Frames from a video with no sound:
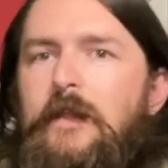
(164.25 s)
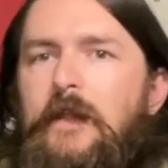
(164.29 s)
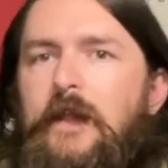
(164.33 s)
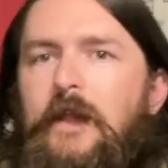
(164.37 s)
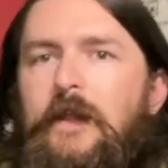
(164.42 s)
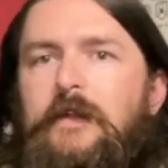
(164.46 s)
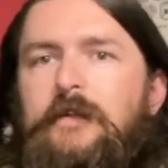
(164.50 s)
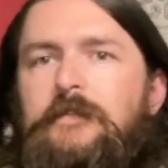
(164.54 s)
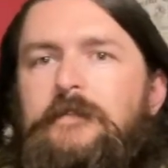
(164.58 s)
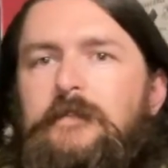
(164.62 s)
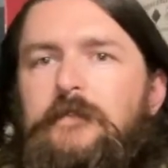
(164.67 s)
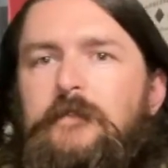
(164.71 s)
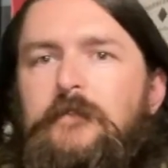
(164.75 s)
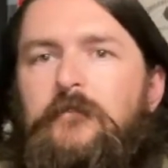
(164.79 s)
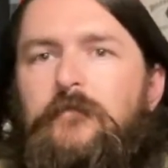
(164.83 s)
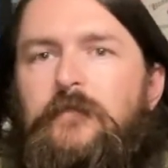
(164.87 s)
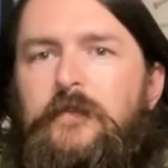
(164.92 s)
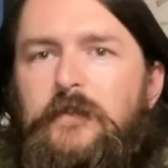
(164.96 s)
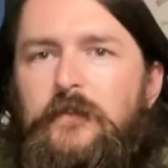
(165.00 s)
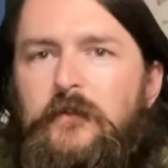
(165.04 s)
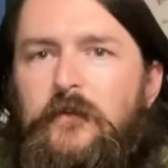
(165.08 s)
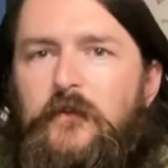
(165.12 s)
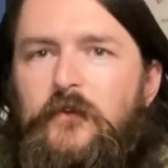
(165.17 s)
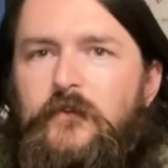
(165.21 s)
And it's a little
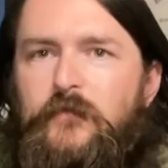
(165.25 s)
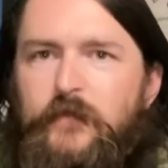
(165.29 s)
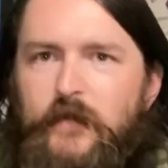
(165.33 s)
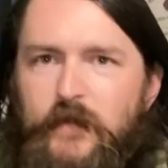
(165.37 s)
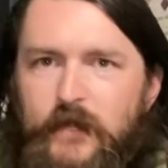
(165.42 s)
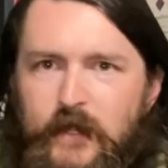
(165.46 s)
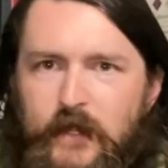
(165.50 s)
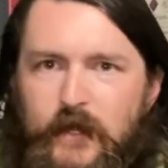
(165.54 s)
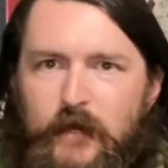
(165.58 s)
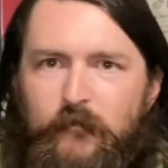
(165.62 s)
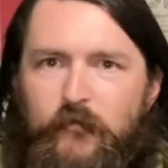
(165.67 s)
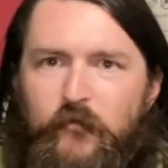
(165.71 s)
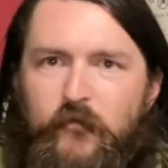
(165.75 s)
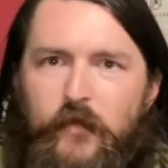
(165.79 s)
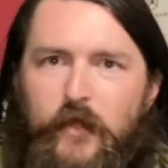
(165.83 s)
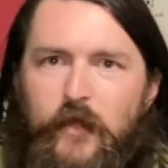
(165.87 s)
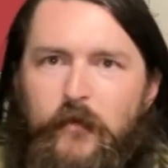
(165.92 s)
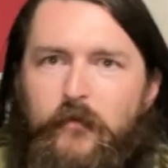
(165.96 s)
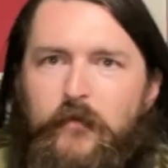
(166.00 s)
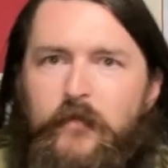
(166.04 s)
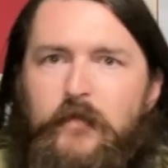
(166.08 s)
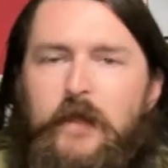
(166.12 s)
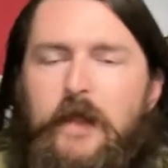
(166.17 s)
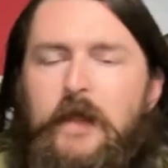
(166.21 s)
bit large, but again, I'm okay
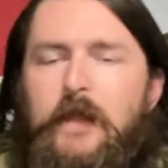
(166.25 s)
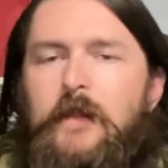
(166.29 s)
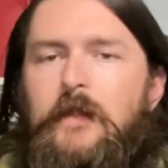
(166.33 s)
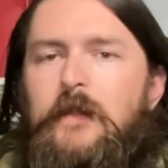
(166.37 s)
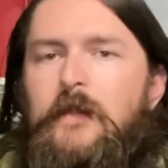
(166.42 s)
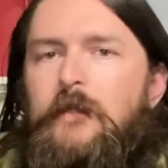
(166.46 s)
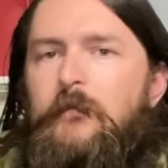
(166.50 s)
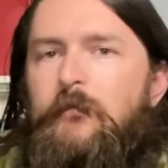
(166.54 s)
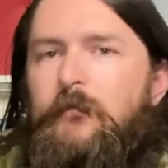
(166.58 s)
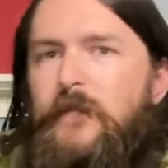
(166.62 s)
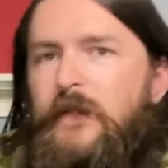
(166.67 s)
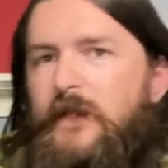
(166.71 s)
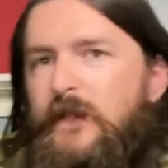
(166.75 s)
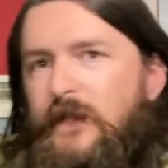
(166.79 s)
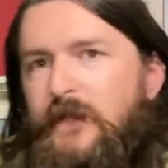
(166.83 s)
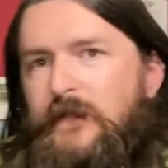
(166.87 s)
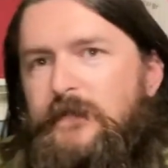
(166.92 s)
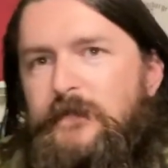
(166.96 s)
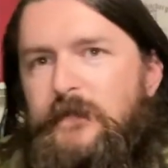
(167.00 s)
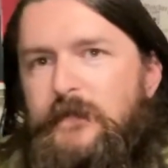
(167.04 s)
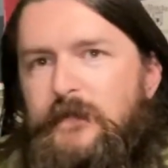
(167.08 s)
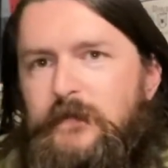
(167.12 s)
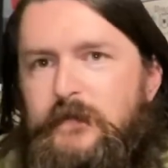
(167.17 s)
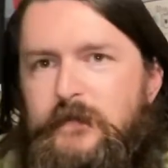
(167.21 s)
with that
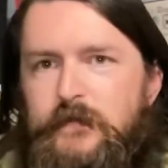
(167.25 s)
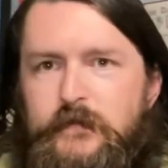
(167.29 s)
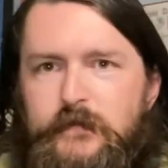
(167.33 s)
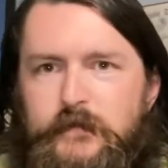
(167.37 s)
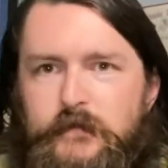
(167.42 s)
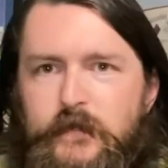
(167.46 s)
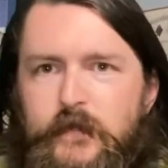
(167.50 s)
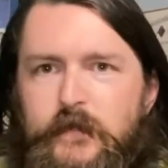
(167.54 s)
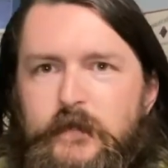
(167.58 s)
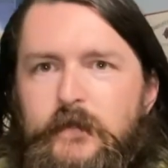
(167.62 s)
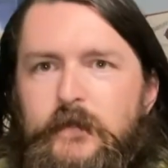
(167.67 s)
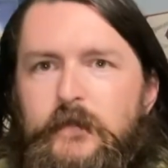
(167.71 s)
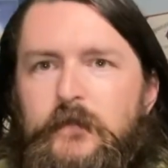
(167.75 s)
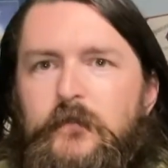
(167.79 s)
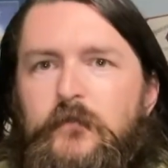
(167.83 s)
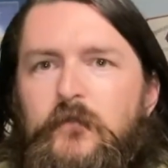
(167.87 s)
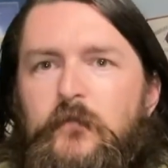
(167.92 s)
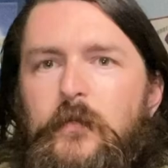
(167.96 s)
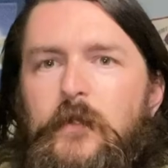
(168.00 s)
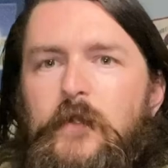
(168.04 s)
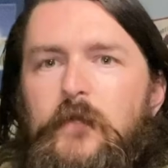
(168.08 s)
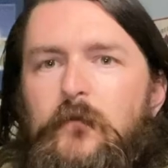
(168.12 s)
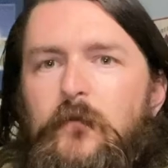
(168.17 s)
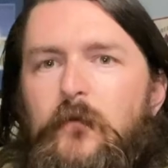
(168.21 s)
because this is intended
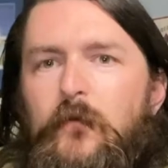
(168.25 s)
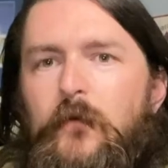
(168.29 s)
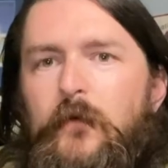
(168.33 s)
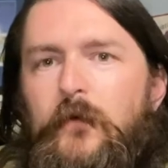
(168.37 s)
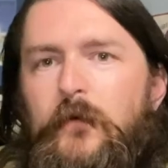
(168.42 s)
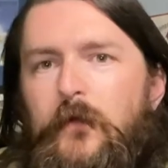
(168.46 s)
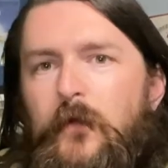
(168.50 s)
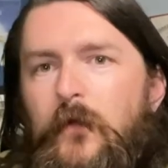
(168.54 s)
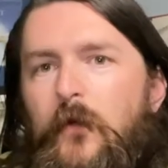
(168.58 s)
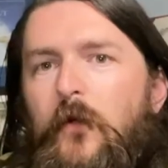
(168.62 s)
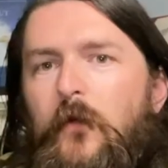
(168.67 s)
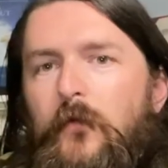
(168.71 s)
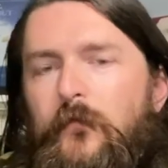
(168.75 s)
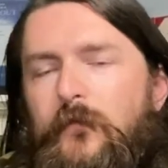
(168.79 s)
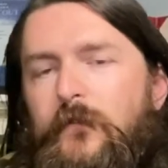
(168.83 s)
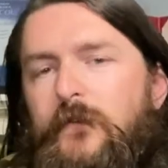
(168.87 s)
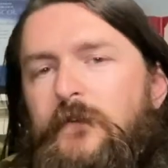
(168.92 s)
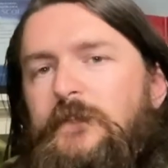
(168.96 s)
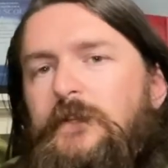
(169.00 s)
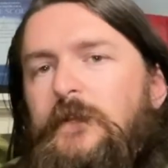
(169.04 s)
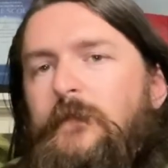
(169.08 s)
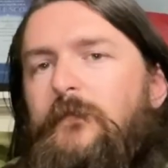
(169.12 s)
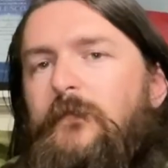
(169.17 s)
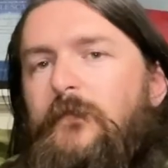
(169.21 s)
to be worn over
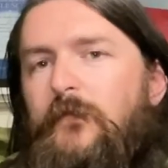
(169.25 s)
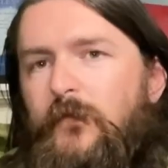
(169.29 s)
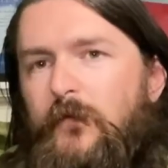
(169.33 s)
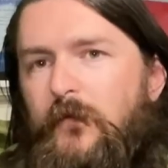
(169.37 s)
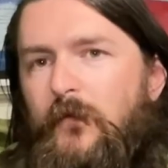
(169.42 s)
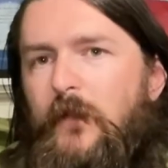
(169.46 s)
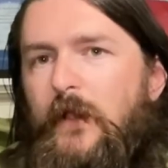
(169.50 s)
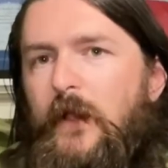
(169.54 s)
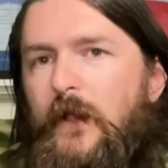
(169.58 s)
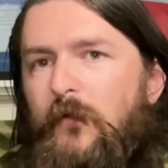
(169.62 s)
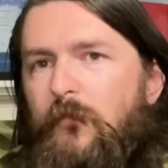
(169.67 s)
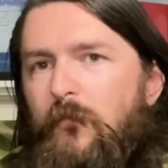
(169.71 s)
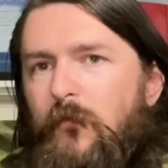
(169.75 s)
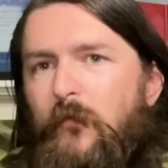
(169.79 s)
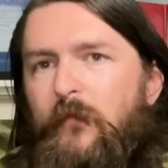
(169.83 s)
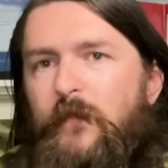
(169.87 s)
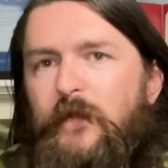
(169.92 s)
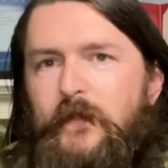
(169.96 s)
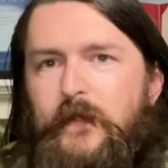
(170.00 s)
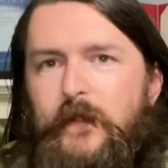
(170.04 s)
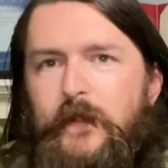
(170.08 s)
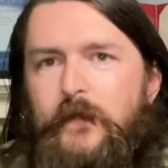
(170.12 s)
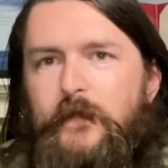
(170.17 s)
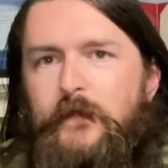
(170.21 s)
some of your like
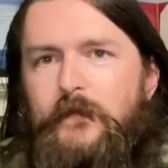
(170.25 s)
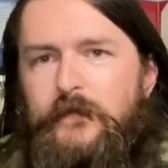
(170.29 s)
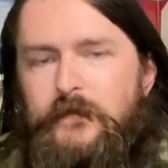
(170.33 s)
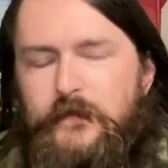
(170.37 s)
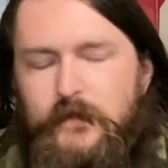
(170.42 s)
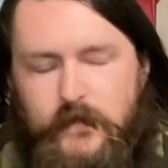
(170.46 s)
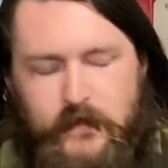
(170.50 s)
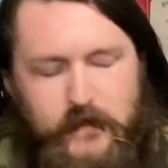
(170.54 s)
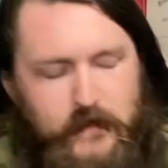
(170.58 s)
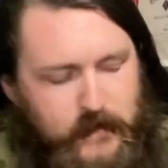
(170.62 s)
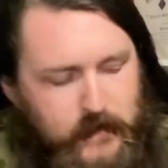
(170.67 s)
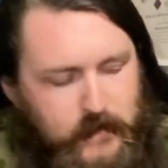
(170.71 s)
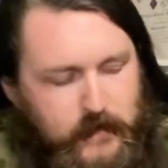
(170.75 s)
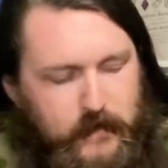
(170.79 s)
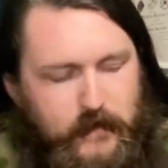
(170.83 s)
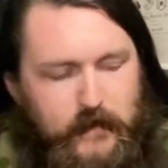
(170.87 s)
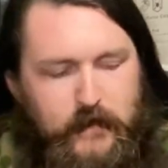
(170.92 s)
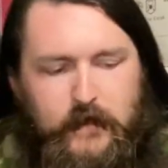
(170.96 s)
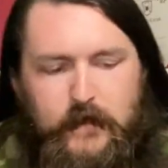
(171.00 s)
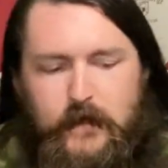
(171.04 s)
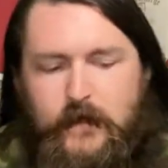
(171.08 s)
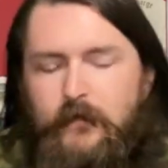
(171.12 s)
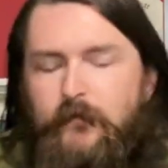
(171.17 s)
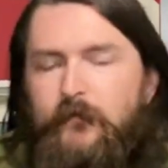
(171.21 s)
warming layers.
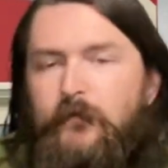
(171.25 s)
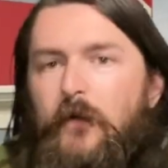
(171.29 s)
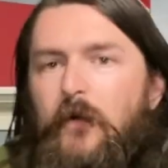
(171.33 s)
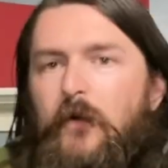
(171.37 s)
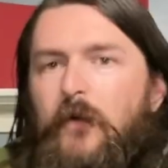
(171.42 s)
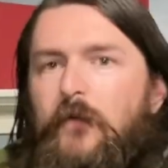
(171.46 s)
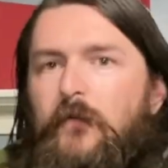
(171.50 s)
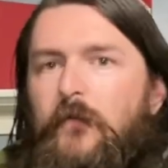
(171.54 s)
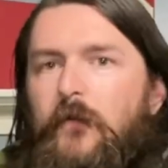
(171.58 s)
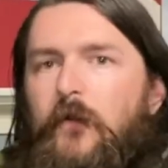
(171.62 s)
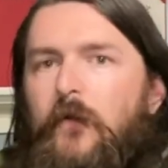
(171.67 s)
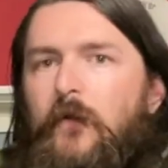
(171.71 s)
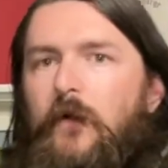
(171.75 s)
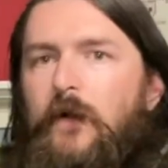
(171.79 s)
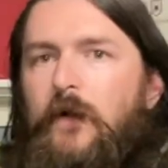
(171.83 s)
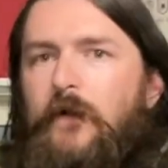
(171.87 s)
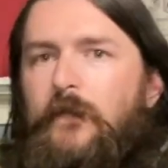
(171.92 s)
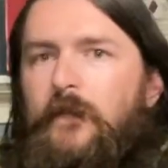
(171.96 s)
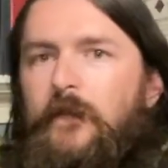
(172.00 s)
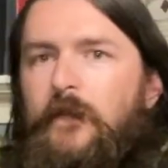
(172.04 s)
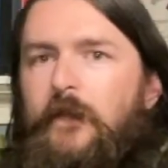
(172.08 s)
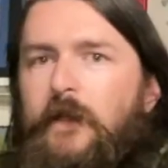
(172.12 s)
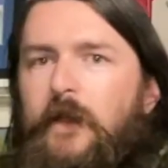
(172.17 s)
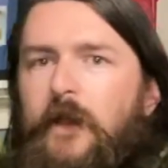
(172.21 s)
Velcro
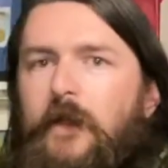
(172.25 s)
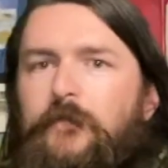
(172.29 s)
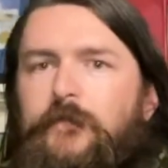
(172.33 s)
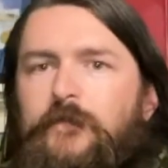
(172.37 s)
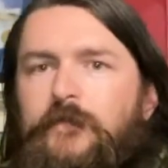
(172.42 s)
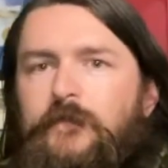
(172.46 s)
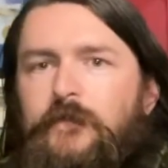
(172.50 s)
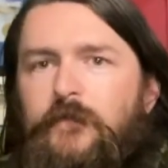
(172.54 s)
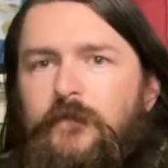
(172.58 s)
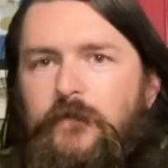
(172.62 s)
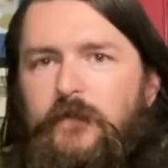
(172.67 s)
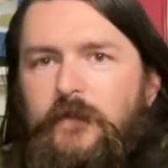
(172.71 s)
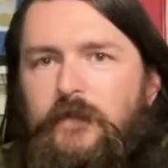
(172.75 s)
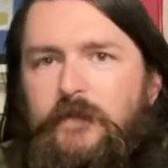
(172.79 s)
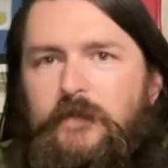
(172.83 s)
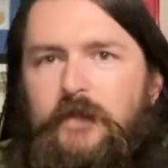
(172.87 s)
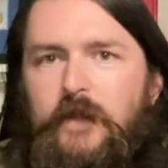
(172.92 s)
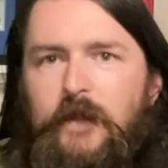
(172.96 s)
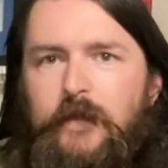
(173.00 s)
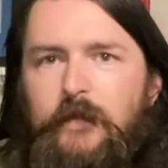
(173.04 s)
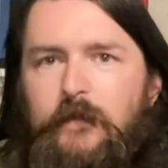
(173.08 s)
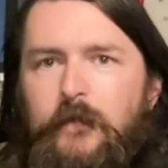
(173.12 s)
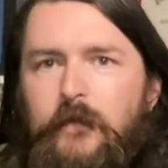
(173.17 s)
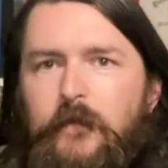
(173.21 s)
on the cuffs, so you can
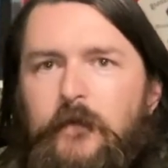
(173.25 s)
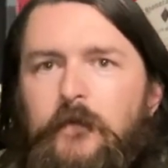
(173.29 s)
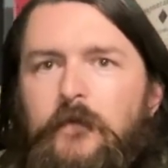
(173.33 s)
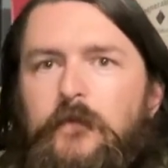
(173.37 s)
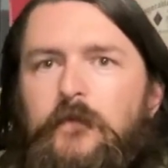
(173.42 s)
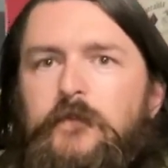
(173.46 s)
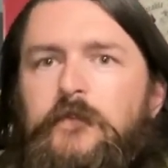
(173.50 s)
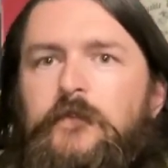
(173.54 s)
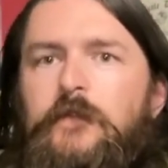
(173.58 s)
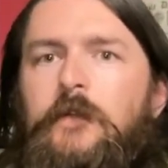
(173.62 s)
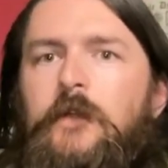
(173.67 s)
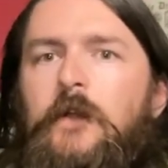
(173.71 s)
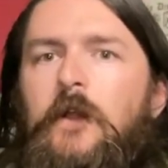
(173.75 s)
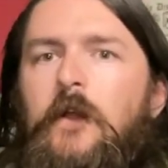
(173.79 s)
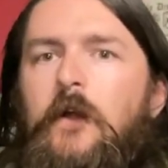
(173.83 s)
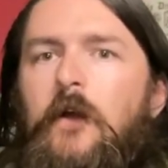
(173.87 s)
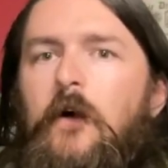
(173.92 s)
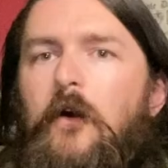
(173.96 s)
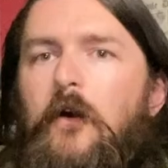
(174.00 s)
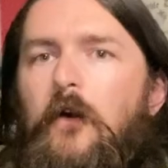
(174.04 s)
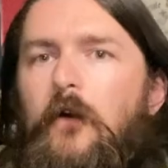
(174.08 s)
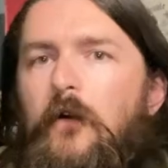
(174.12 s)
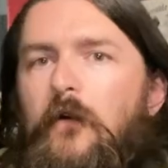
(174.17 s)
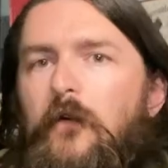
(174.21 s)
tighten those
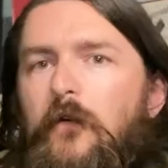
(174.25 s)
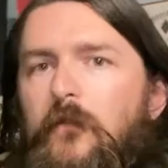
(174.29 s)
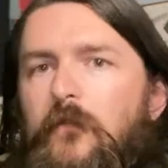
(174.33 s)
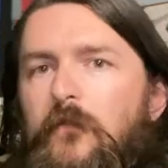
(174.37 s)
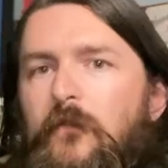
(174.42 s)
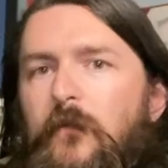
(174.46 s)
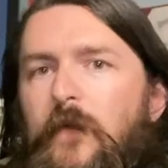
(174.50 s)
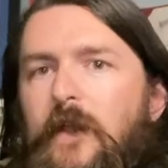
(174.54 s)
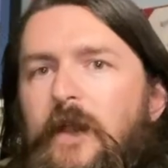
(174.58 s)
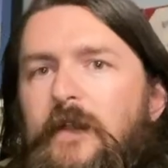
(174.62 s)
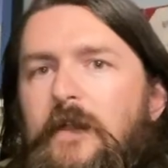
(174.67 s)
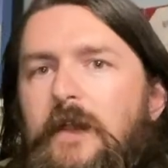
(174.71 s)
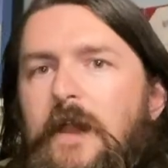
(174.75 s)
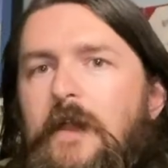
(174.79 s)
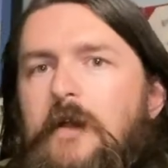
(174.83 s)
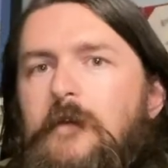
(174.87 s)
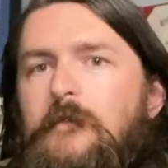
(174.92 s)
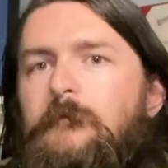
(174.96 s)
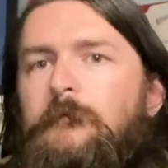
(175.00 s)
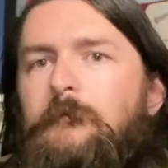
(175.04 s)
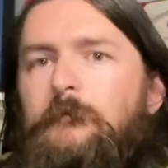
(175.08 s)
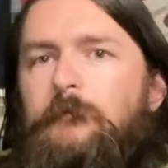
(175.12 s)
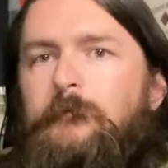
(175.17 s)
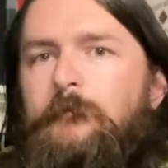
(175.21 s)
all the way down.